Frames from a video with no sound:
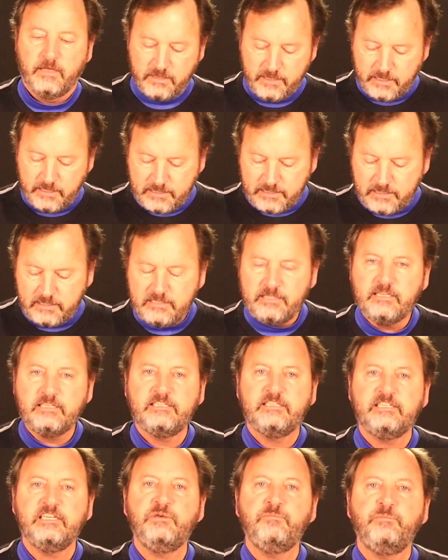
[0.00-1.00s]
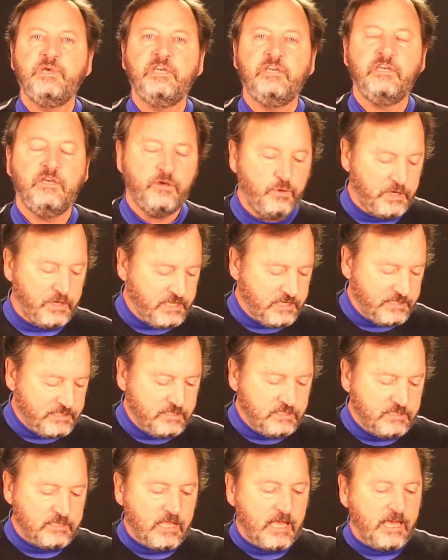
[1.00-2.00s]
This is the CPU, and this
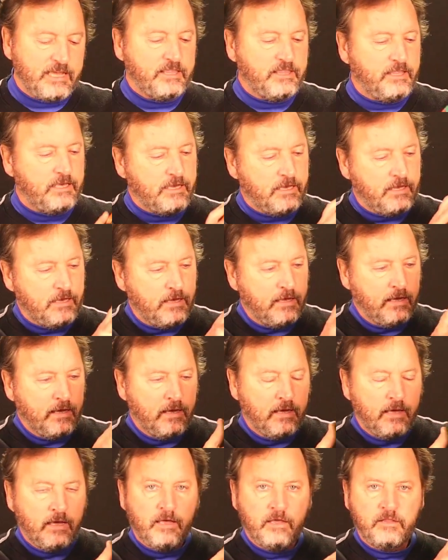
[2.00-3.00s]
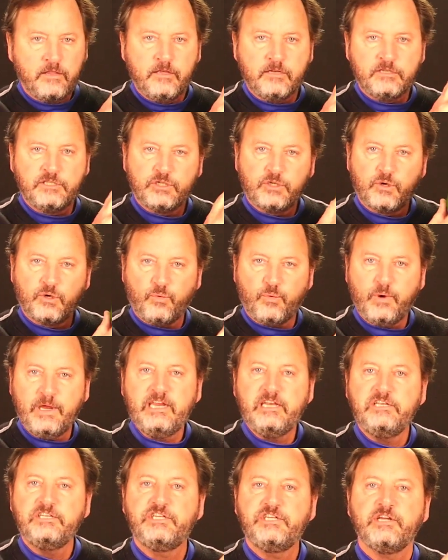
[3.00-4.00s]
is like the
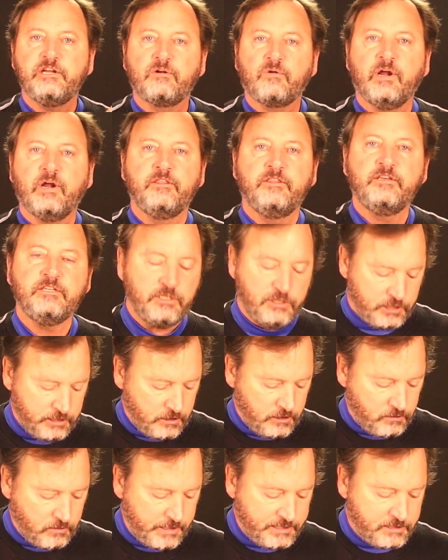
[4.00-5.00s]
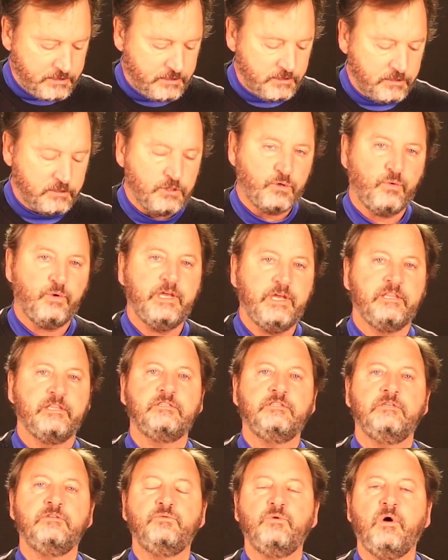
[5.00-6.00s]
screen generator. This generates the screen.
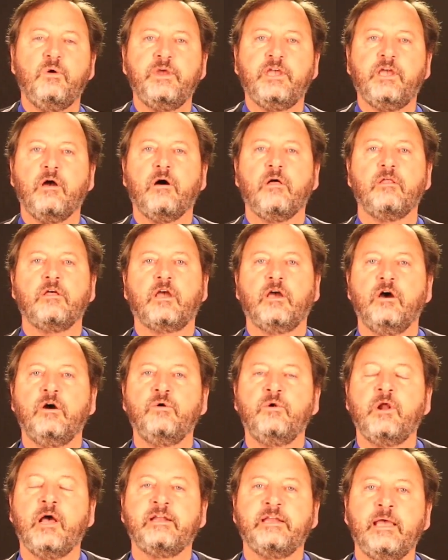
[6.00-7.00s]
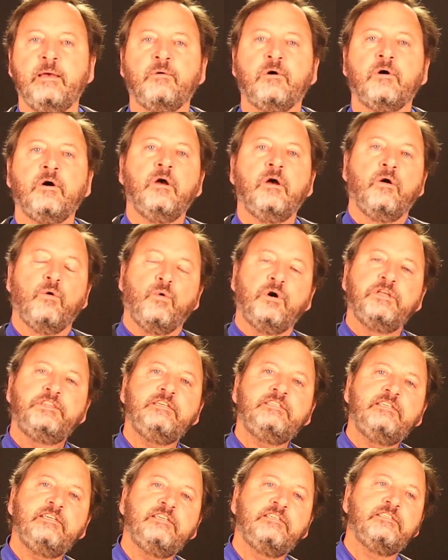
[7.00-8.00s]
This is what we call a codon table. What
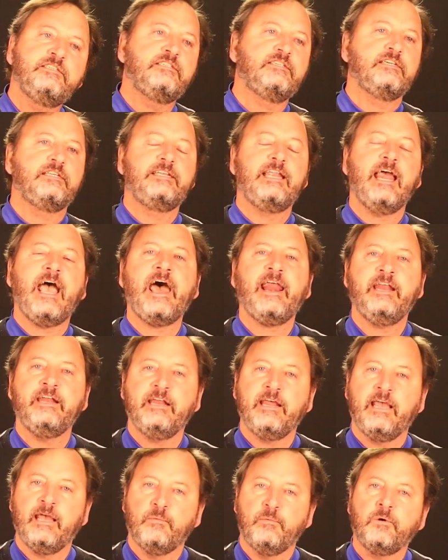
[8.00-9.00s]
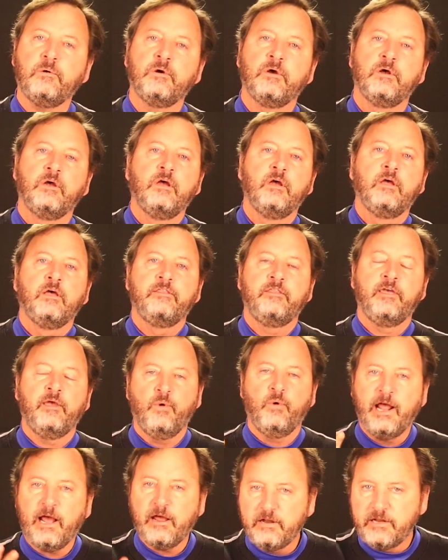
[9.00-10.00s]
this is a data table. They
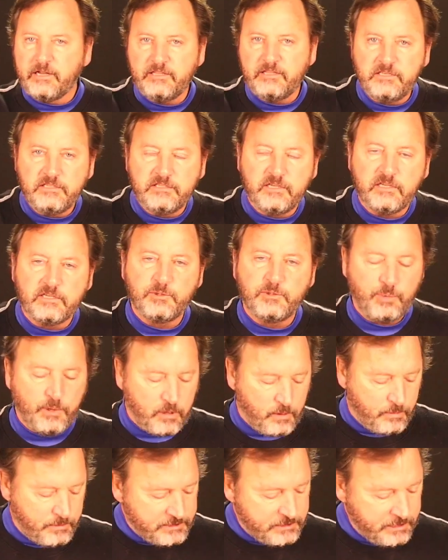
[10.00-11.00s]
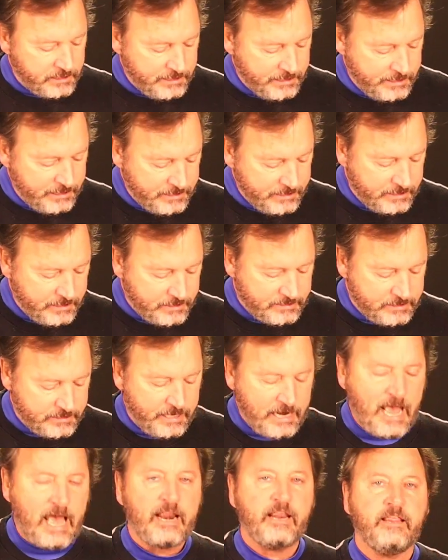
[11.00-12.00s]
went out and did these experiments. They did this
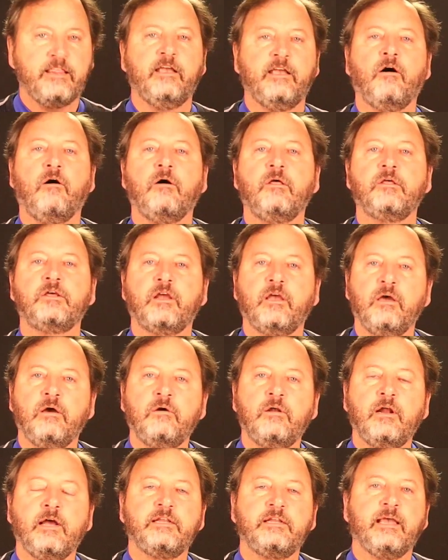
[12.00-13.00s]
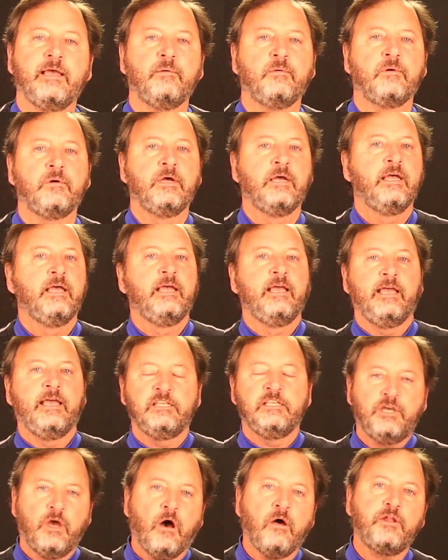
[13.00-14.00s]
data. They call it a codon table.
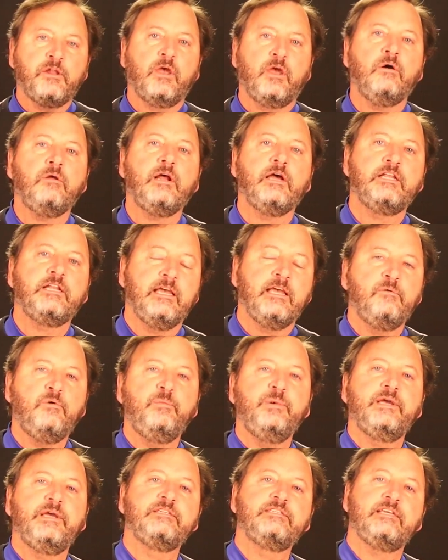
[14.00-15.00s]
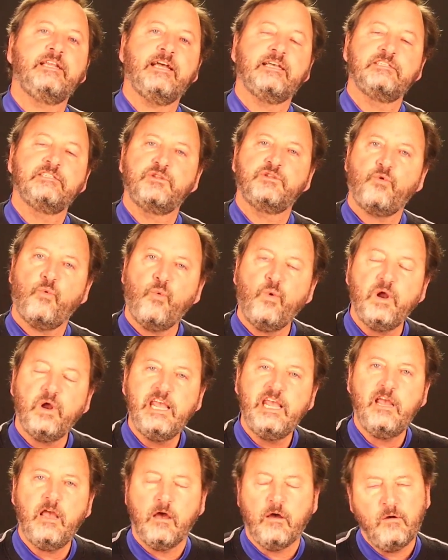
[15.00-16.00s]
It's called a codon table because it has
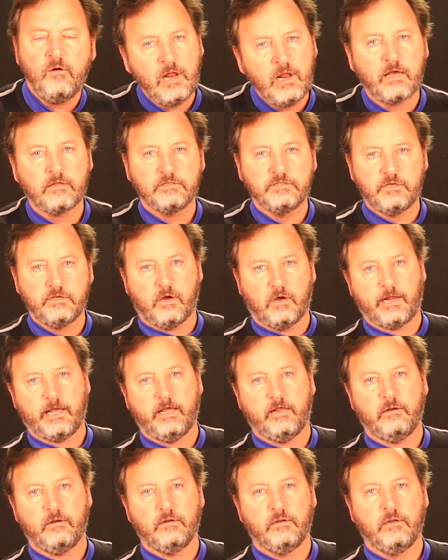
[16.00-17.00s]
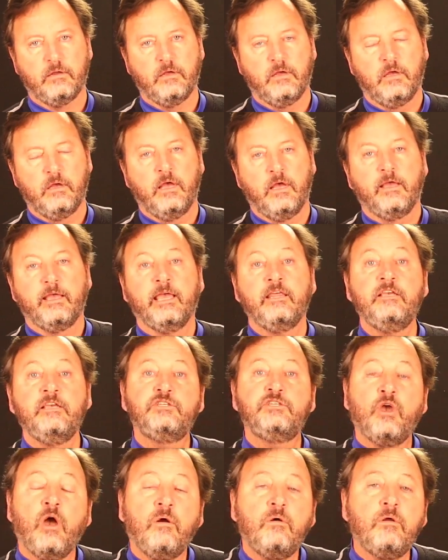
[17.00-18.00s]
20 codons on it. Okay,
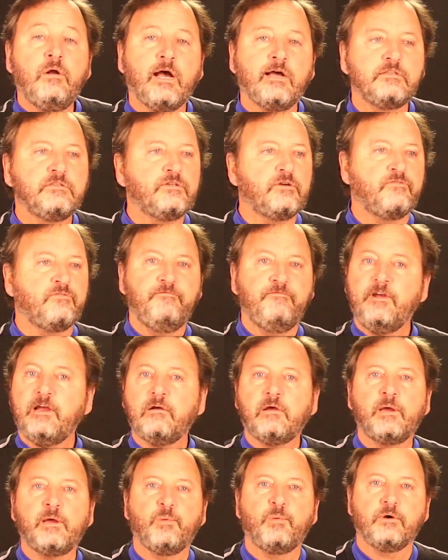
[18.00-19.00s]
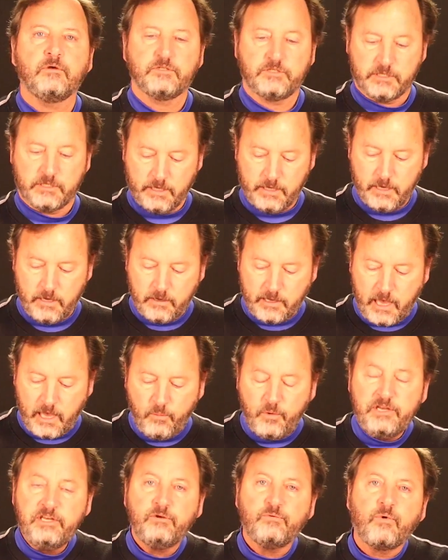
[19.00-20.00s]
these codons are variables. Okay,
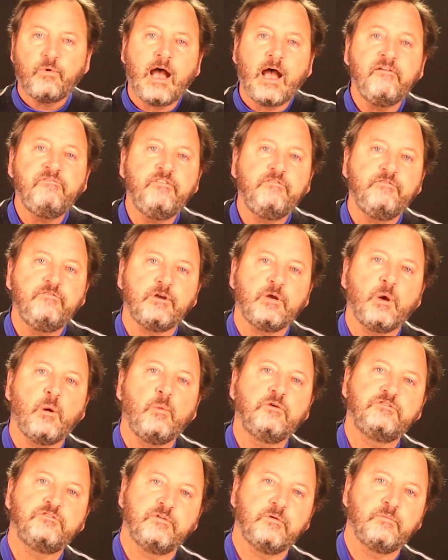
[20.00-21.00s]
we derive the variables